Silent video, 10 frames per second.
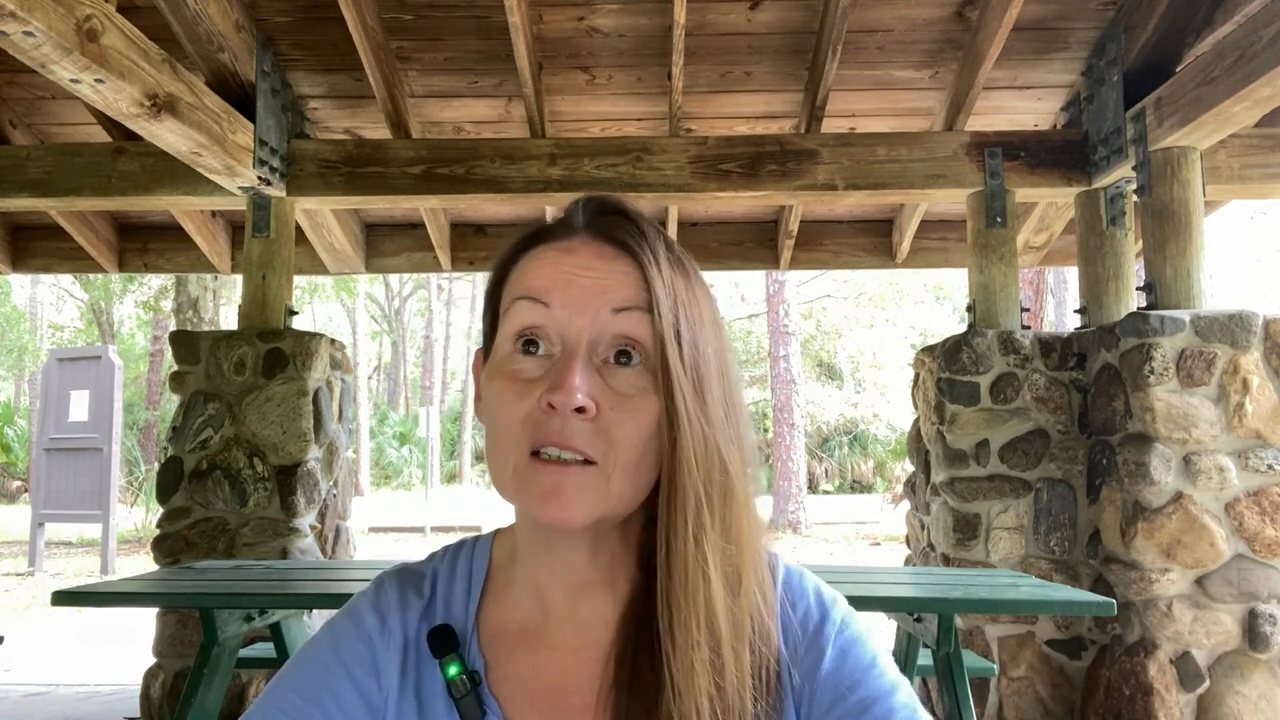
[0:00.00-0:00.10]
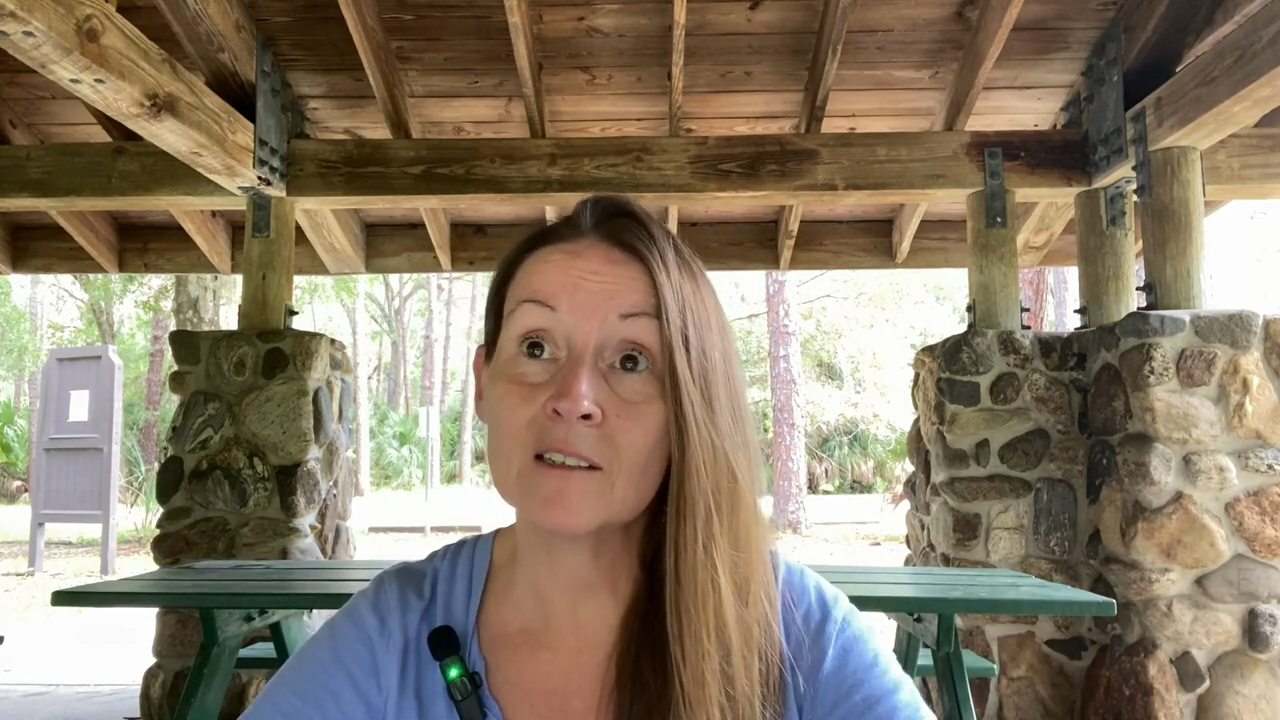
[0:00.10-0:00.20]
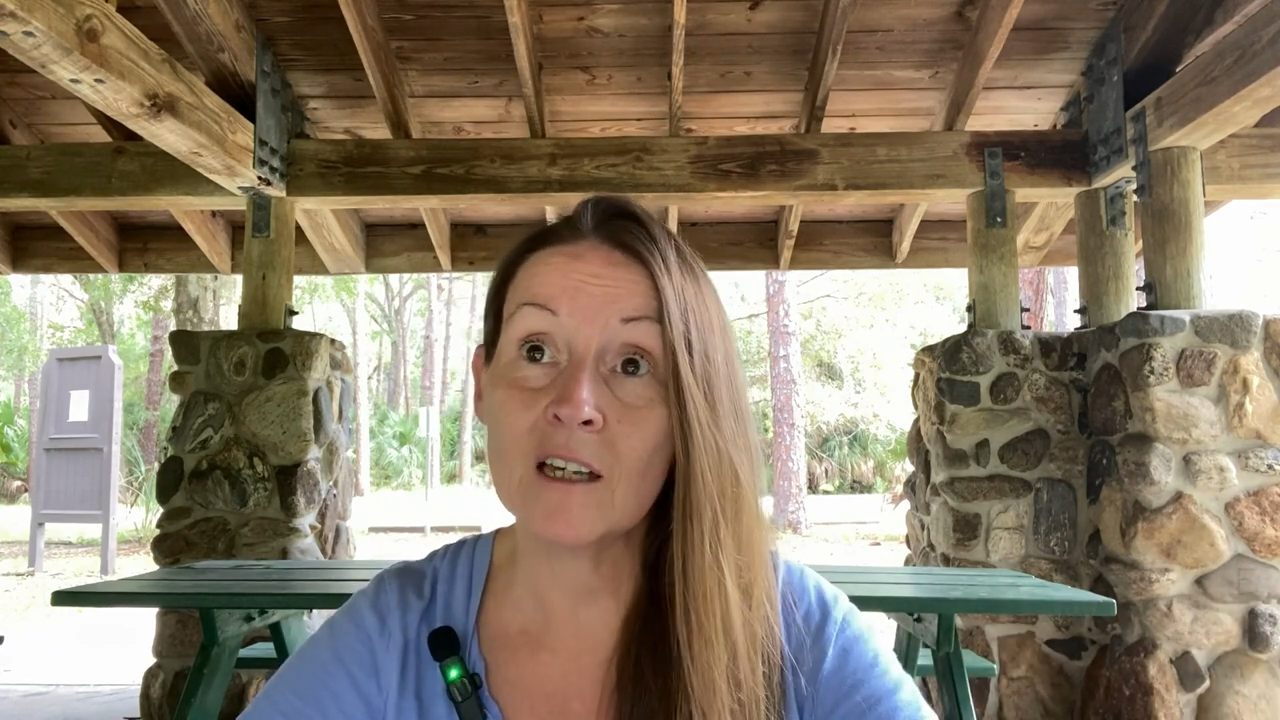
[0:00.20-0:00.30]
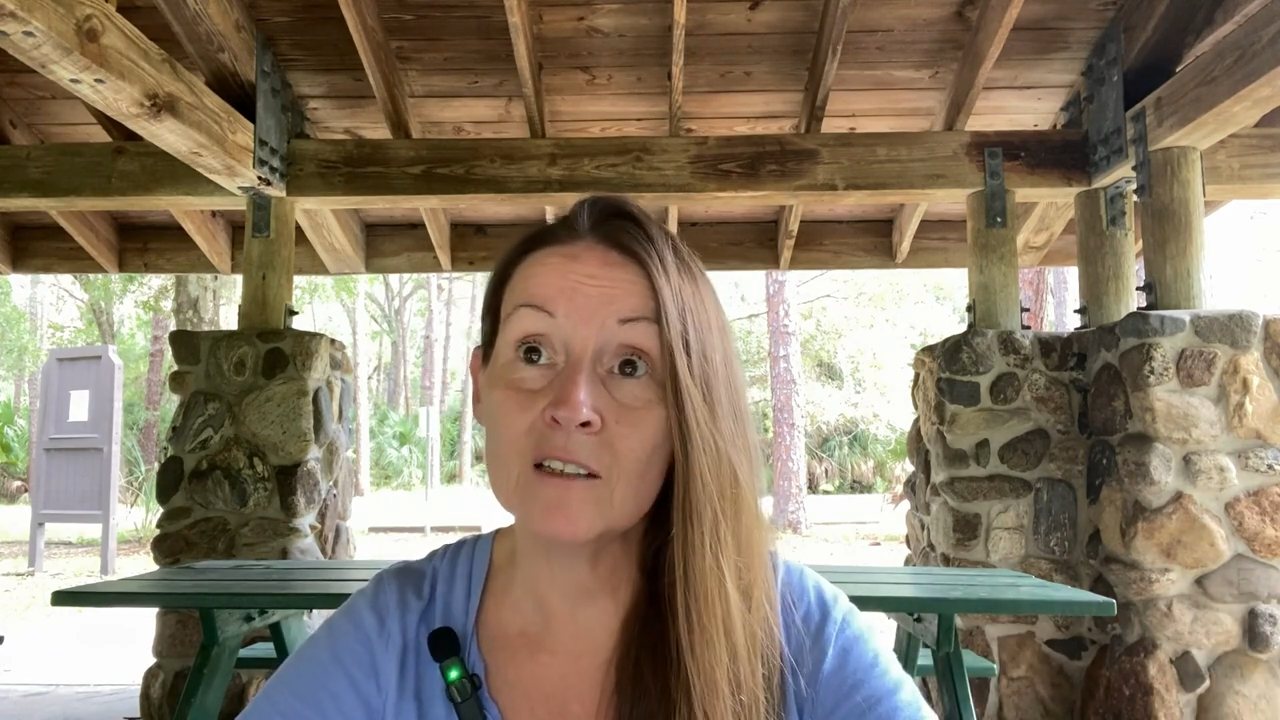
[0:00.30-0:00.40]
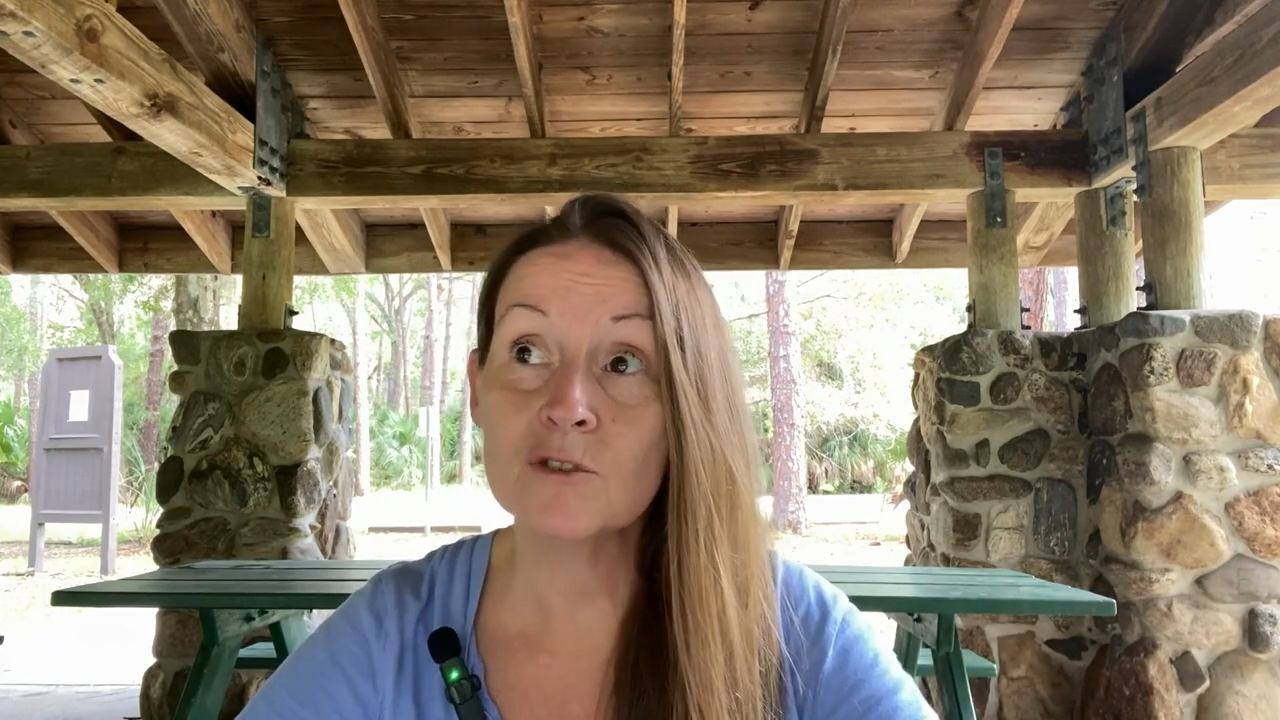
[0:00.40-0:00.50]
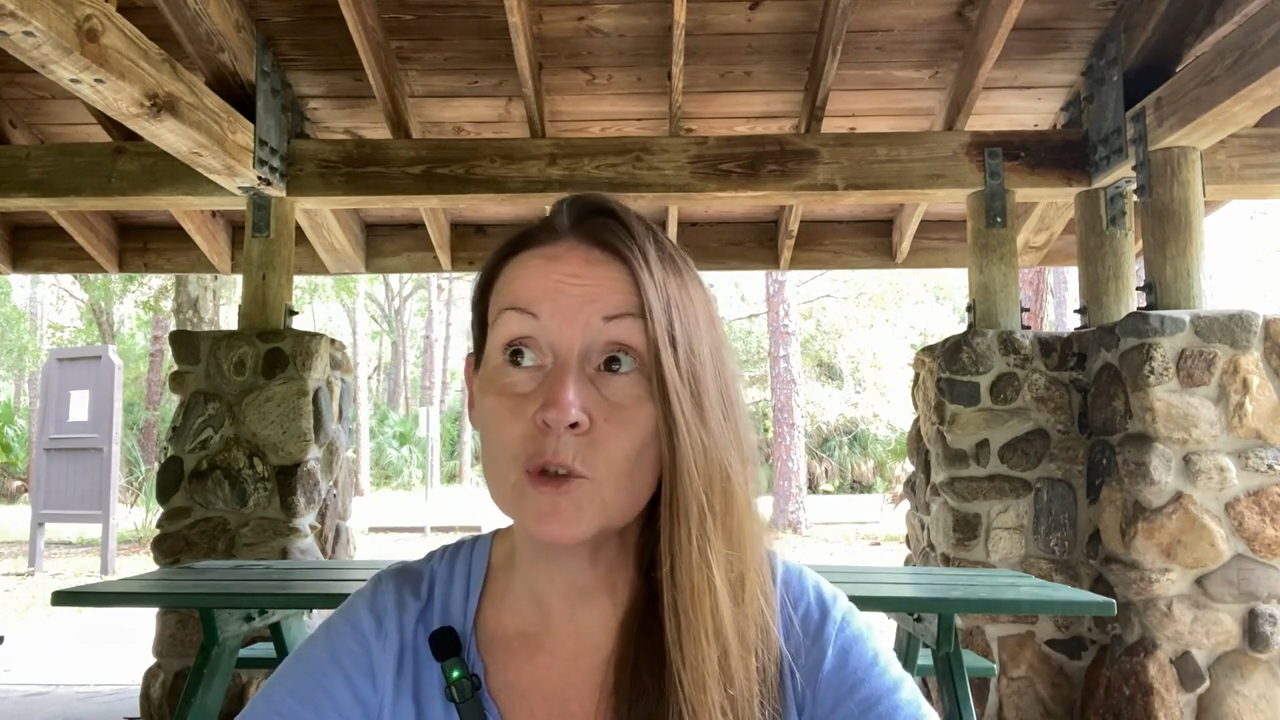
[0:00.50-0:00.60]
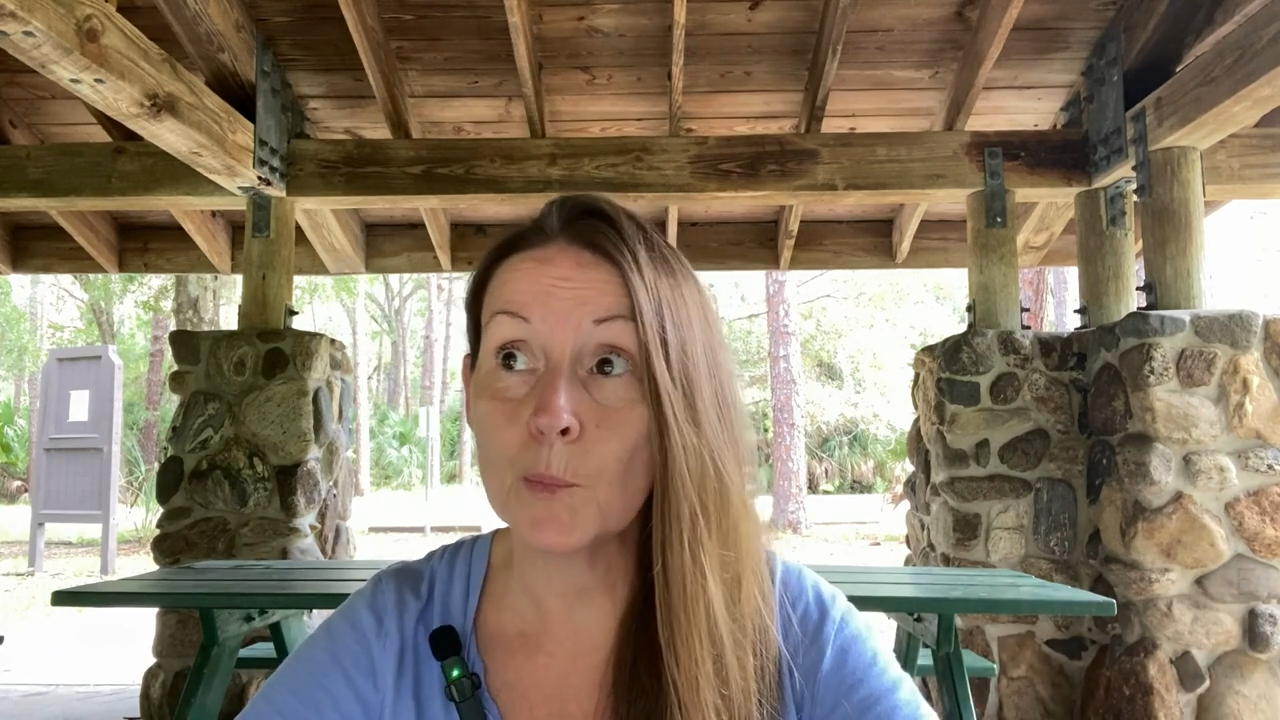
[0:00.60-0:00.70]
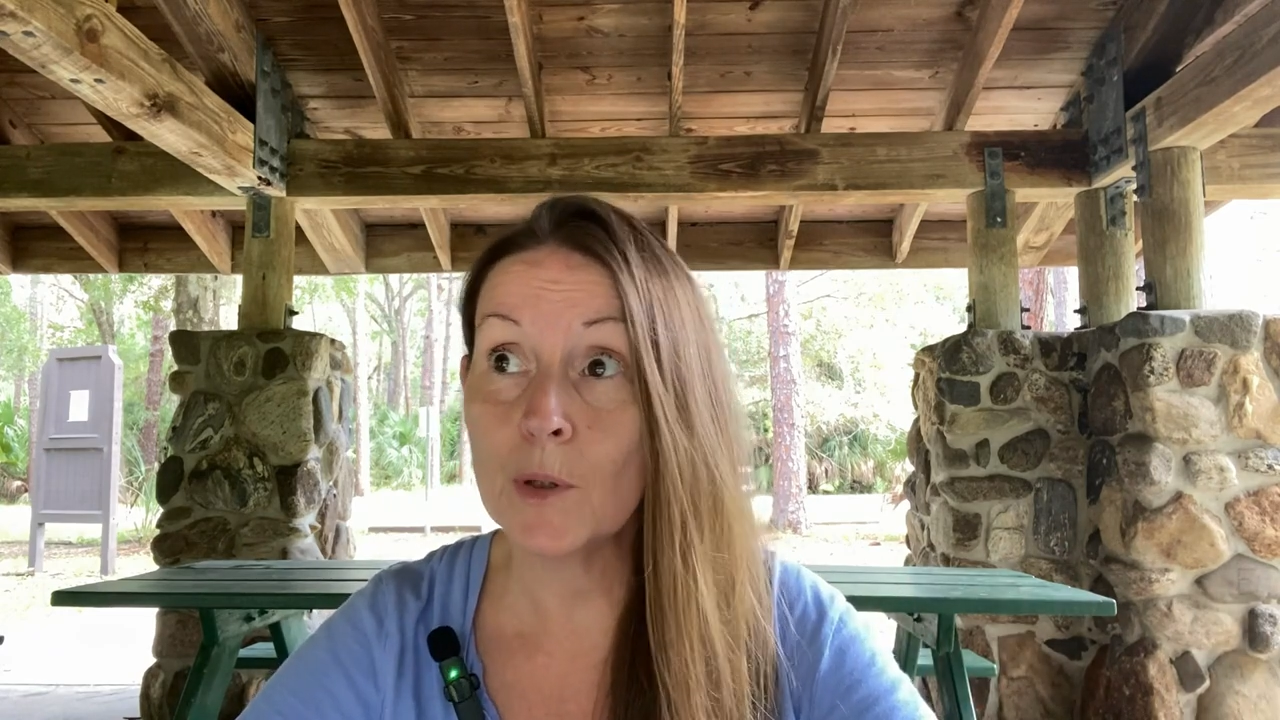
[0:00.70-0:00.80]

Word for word: set into